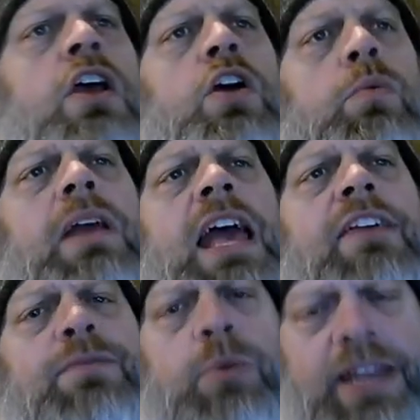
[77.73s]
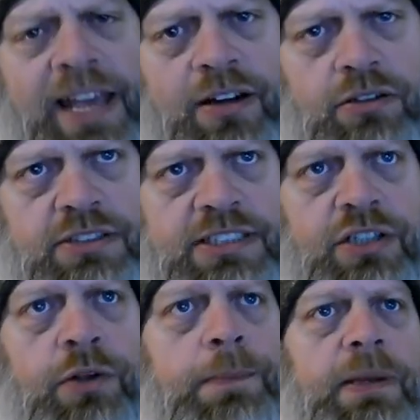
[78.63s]
We have Woody Harrelson,
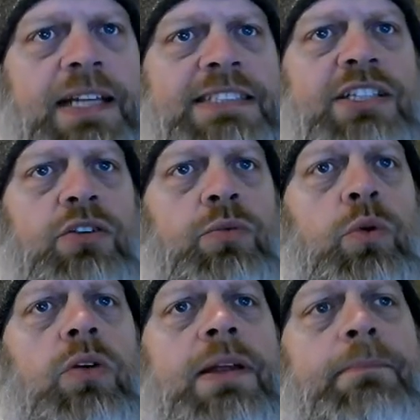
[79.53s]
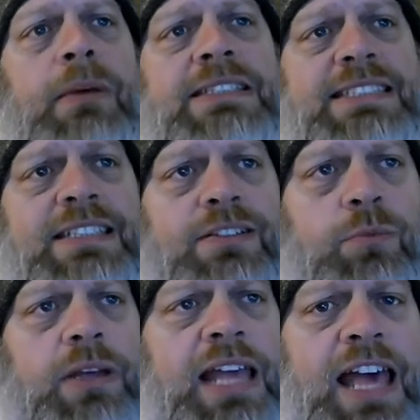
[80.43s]
who plays Roy Munson.
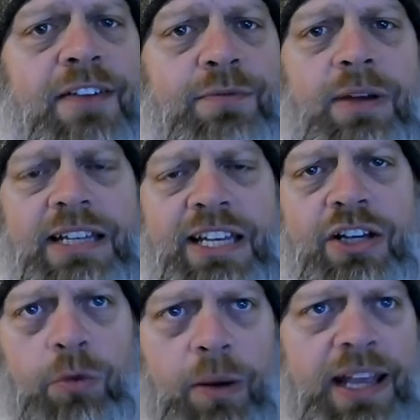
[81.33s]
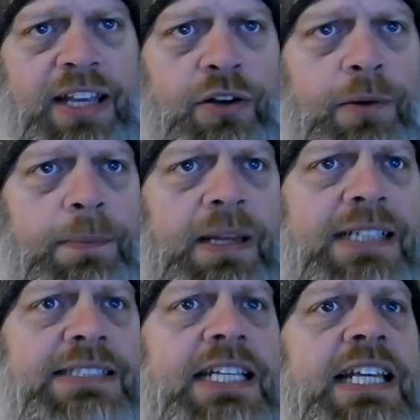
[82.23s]
We have Randy Quaid, who
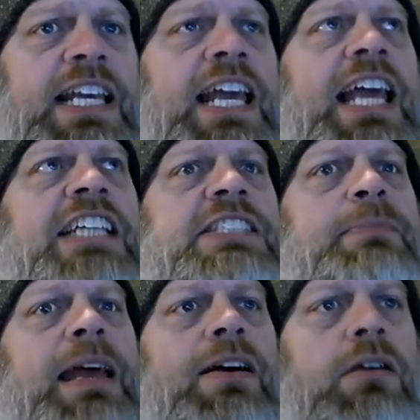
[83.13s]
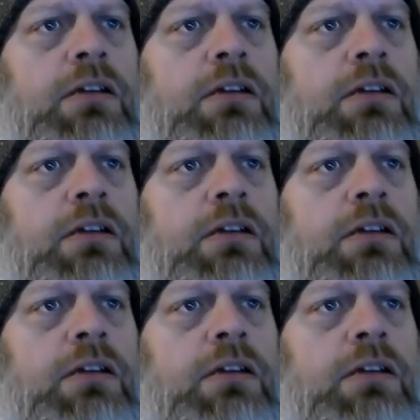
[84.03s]
plays Ishmael.